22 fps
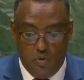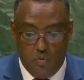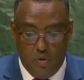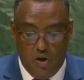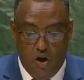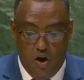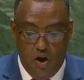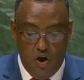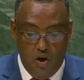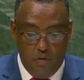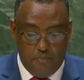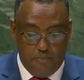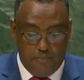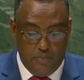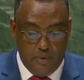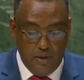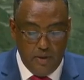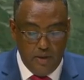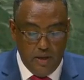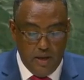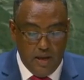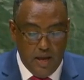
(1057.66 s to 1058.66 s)
We hope
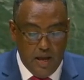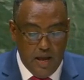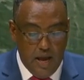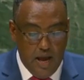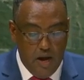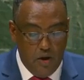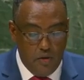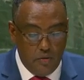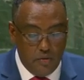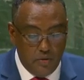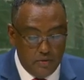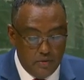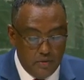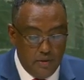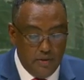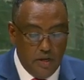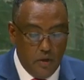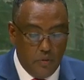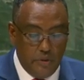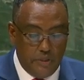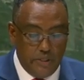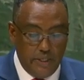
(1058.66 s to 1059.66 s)
our
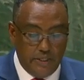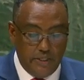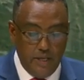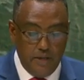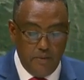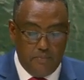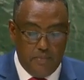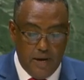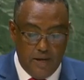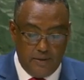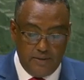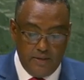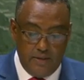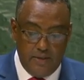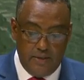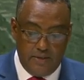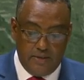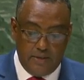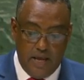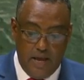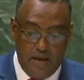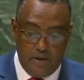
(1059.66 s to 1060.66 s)
negotiating
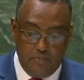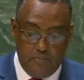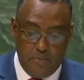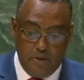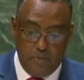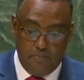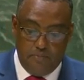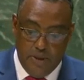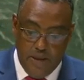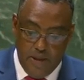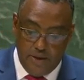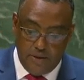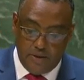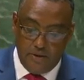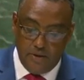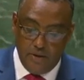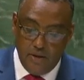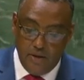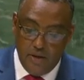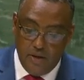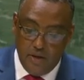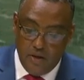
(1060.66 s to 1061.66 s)
partners are
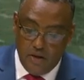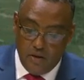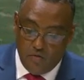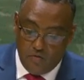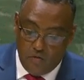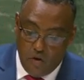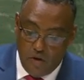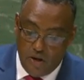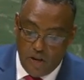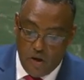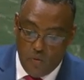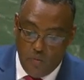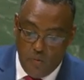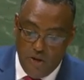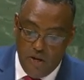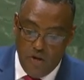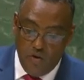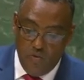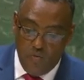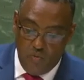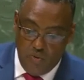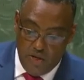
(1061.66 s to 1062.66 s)
prepared for a
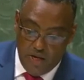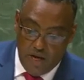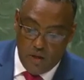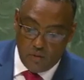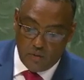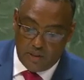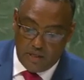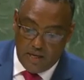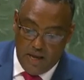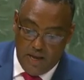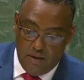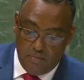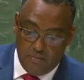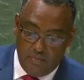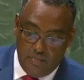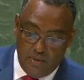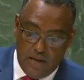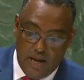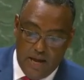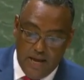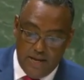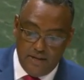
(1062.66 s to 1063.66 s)
win-win outcome
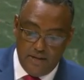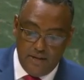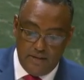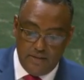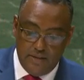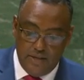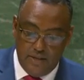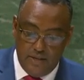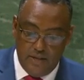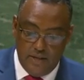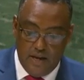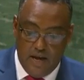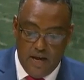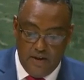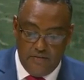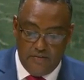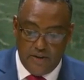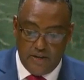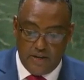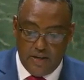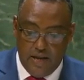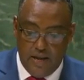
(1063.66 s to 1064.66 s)
under the
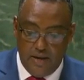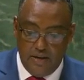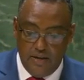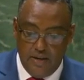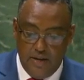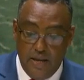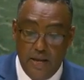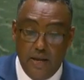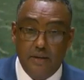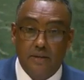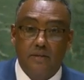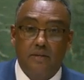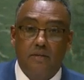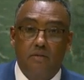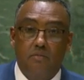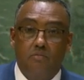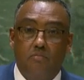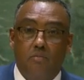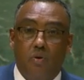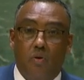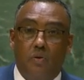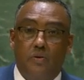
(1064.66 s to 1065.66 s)
African-led
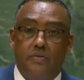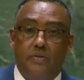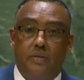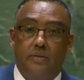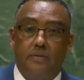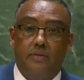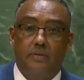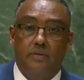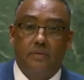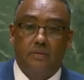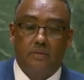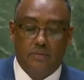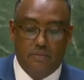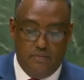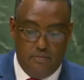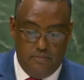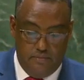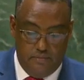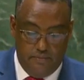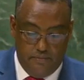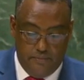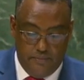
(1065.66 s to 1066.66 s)
process.
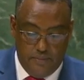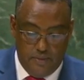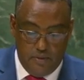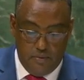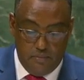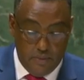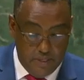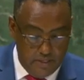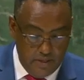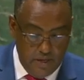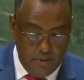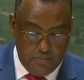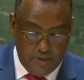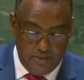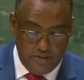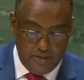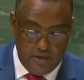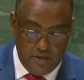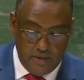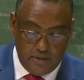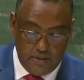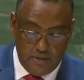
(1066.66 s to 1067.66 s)
Mr.
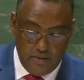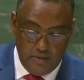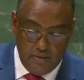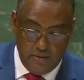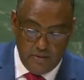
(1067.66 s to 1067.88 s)
President,